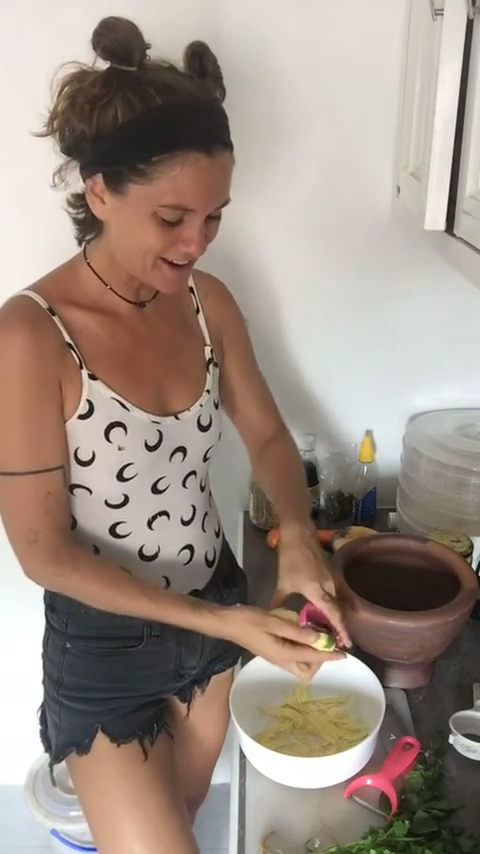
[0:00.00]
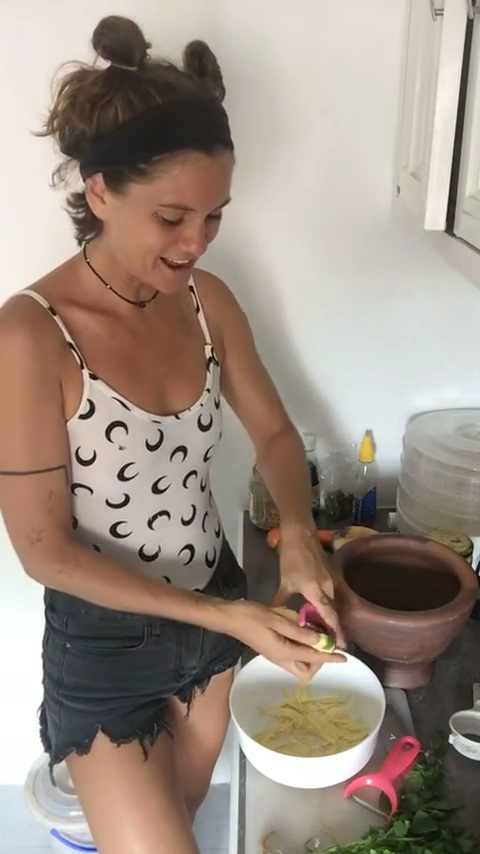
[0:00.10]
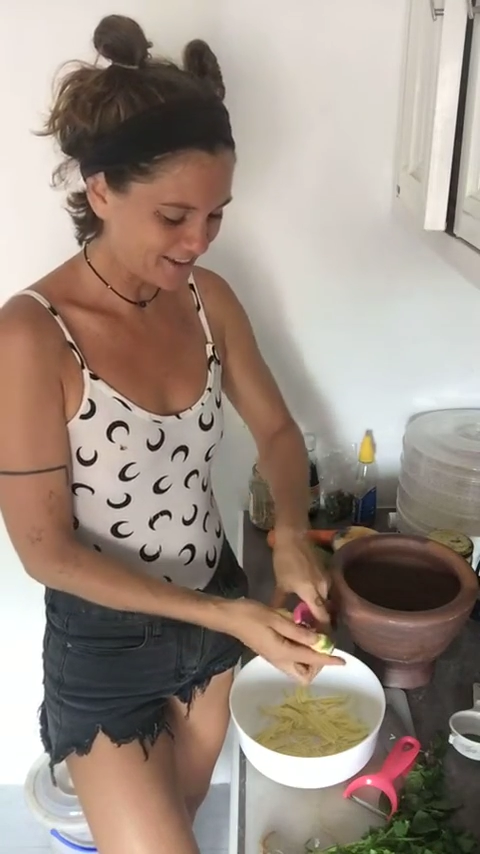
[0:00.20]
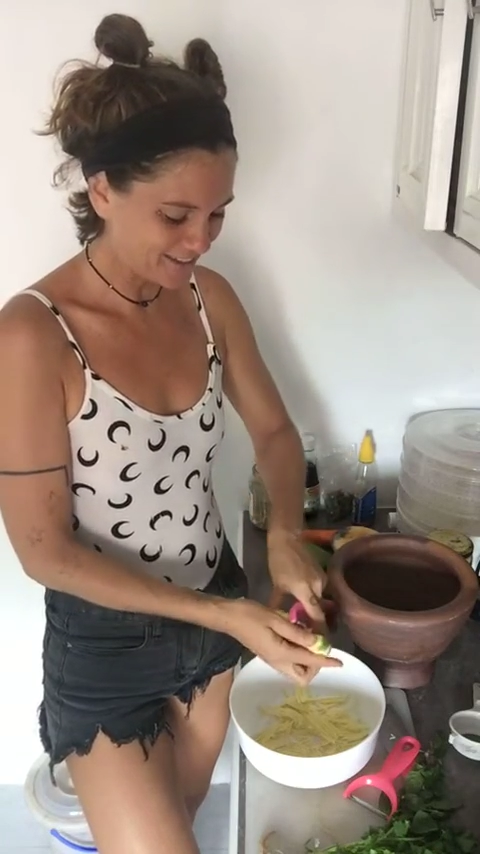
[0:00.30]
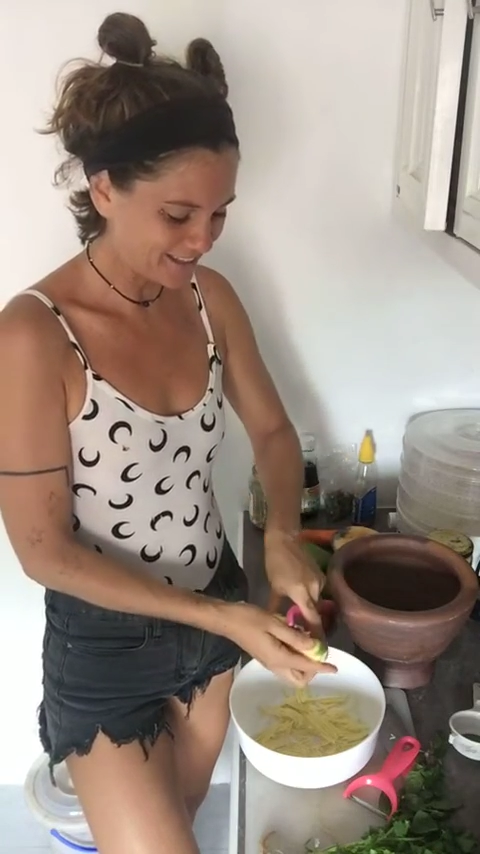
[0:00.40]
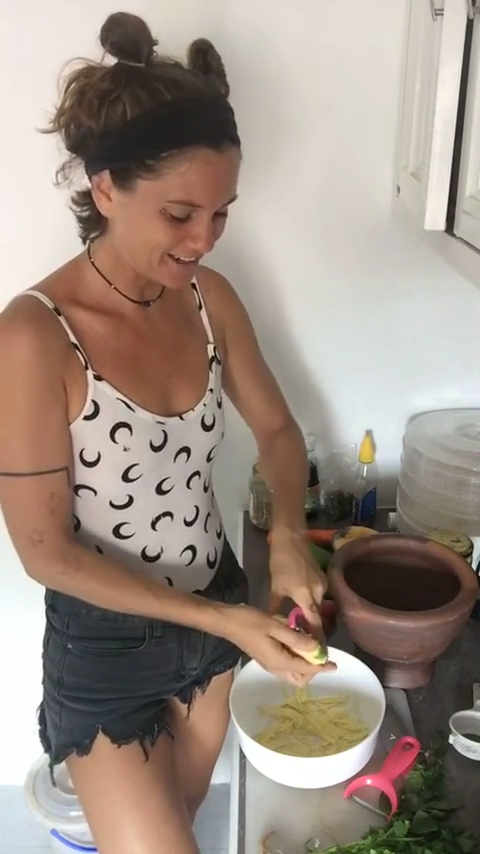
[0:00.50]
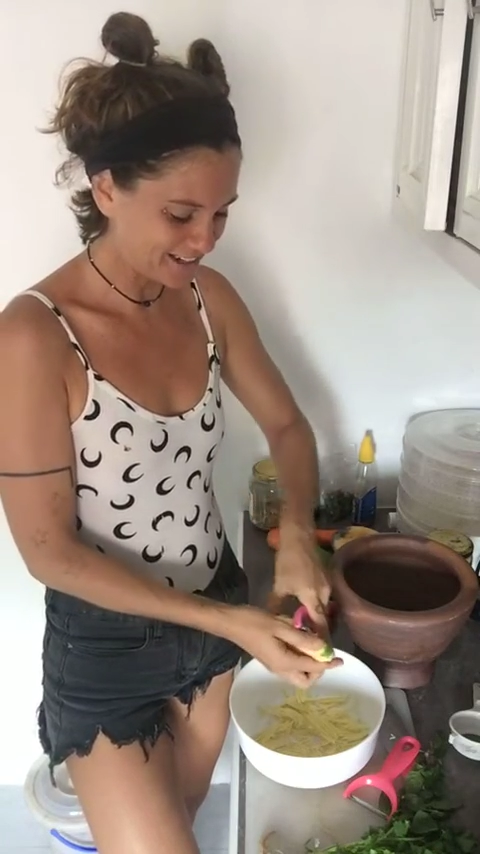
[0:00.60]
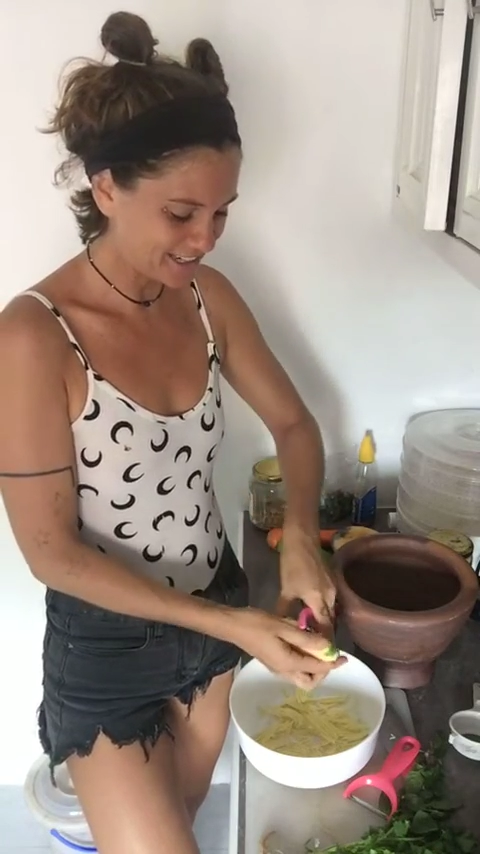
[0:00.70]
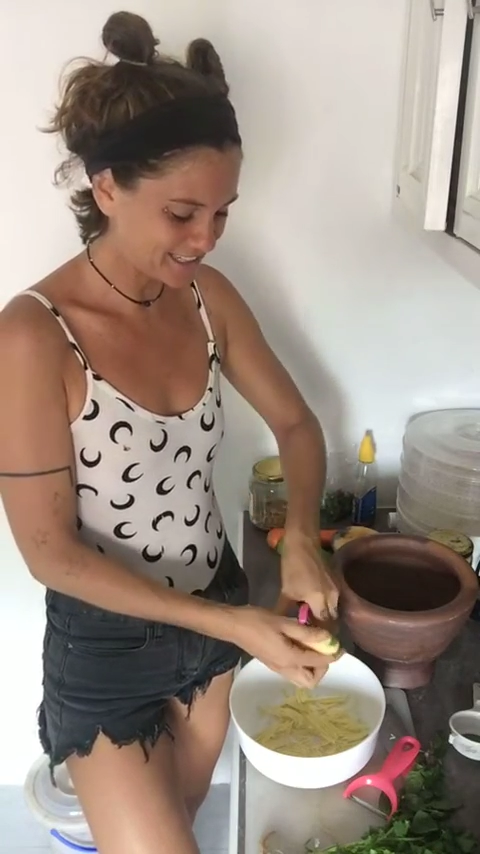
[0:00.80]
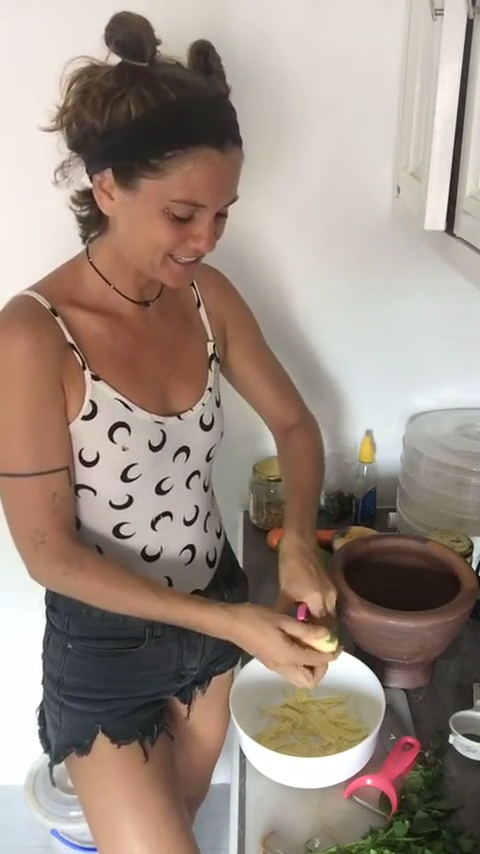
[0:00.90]
our health here,
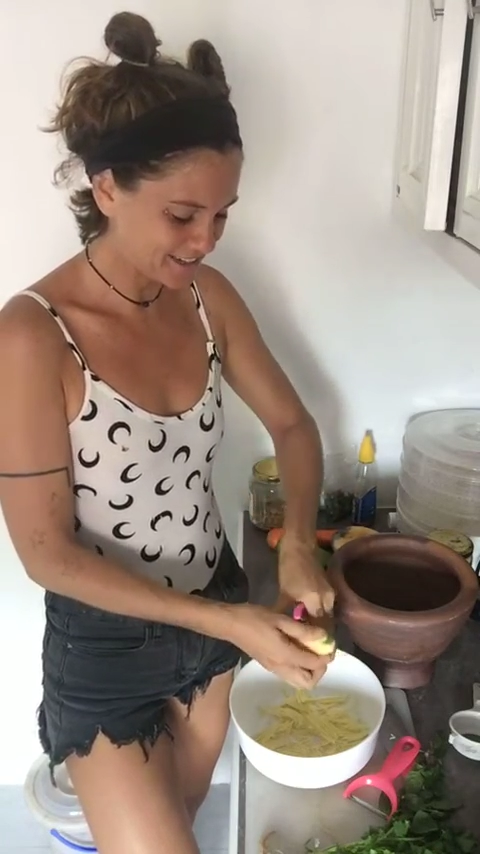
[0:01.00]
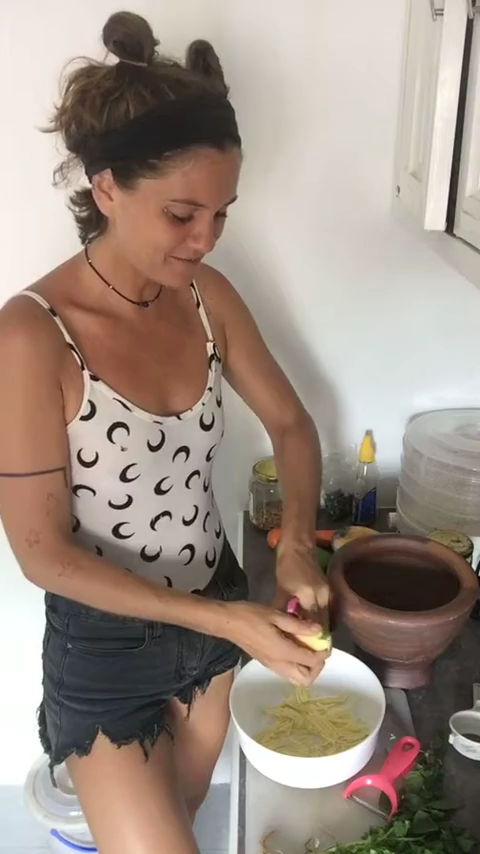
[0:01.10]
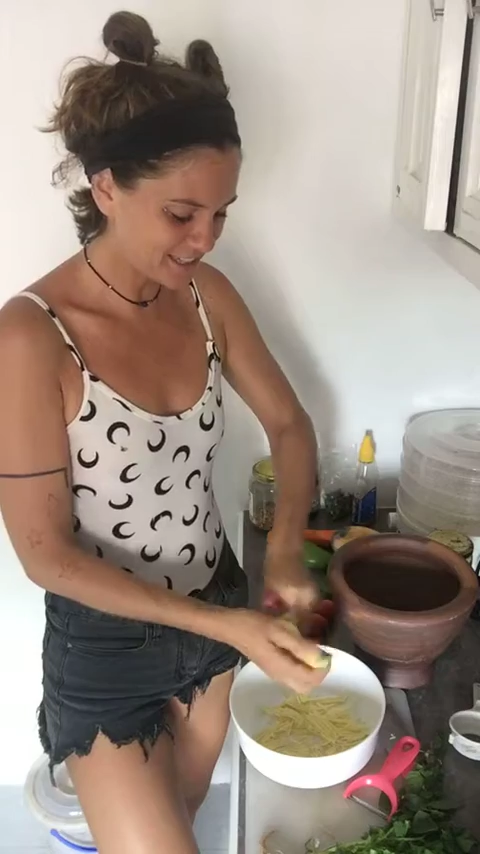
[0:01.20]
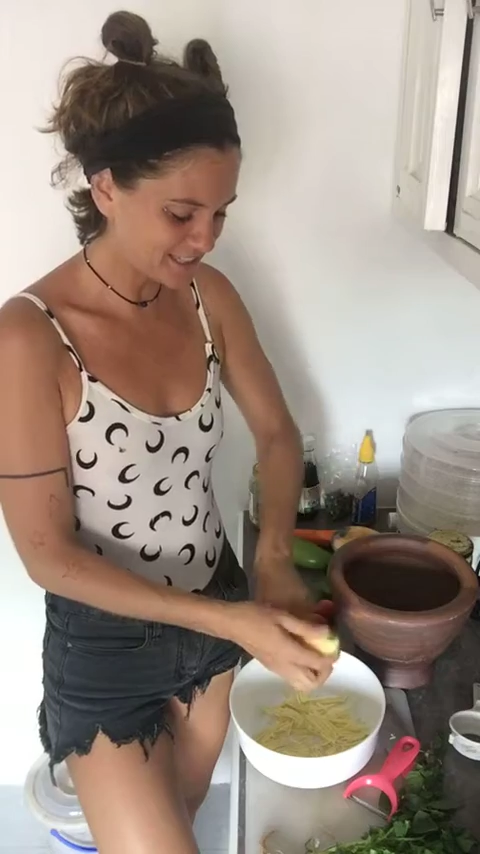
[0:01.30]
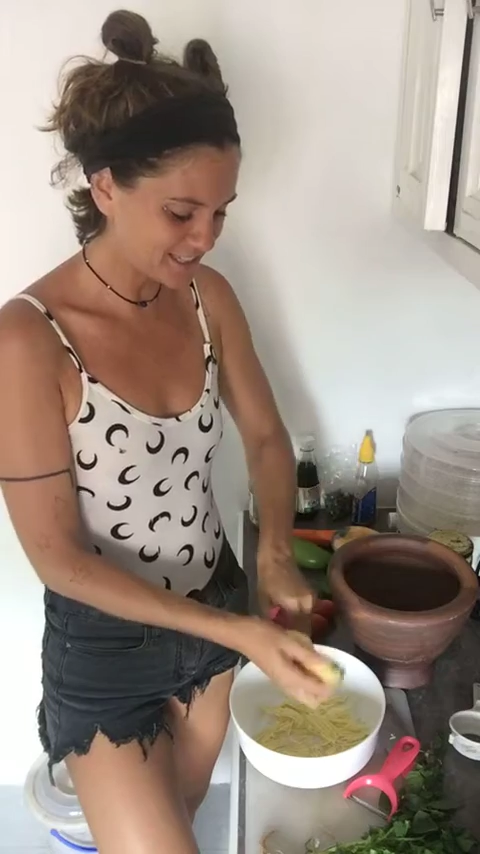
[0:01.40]
and it's something